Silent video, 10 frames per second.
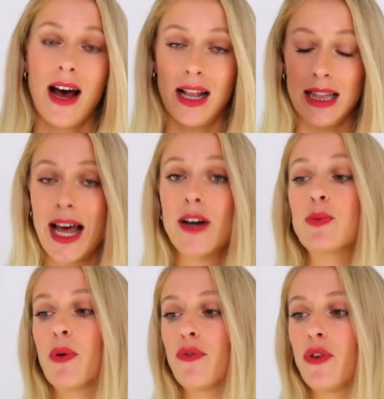A loud
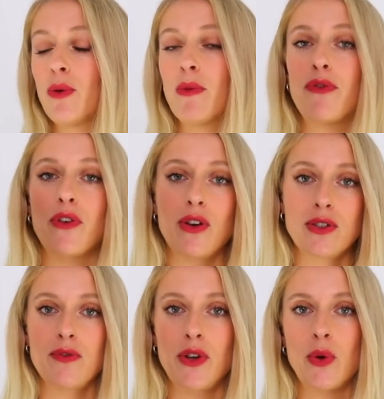perfume for
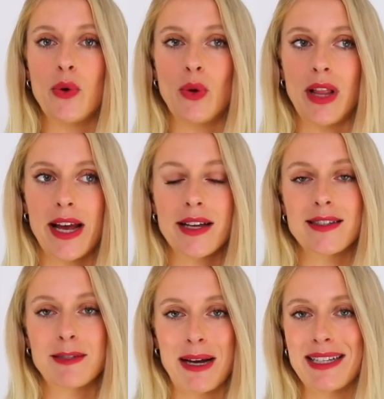those of you who like
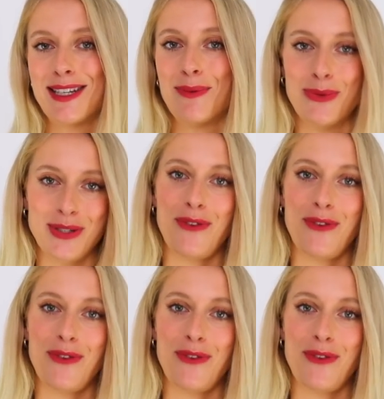spicy, boozy